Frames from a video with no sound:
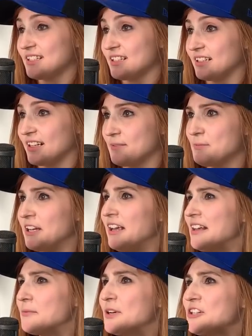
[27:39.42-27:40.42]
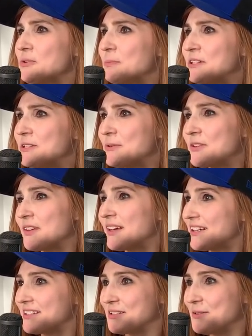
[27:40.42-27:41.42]
Listen, I mean, we should be doing
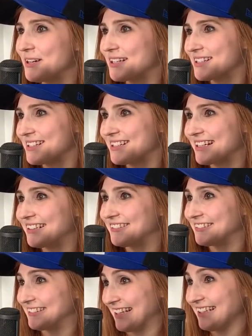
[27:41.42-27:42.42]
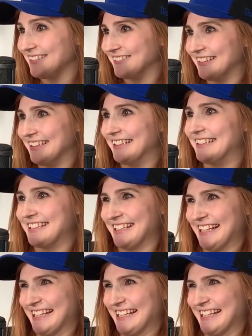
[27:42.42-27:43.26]
that as U X designers anyways.